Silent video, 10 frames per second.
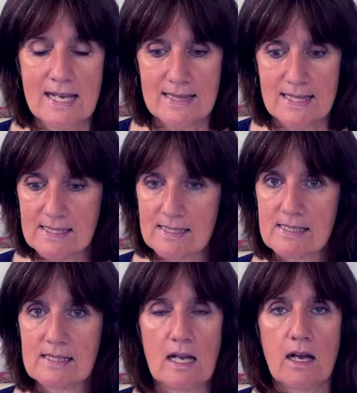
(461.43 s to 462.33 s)
This
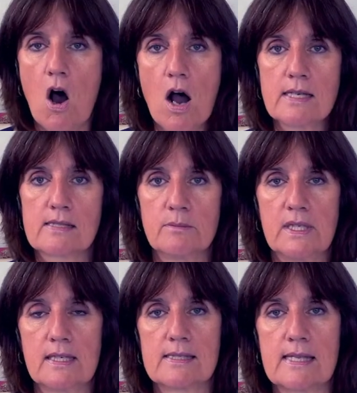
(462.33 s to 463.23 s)
is awesome,
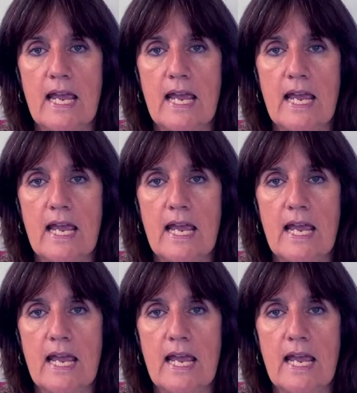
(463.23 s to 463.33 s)
because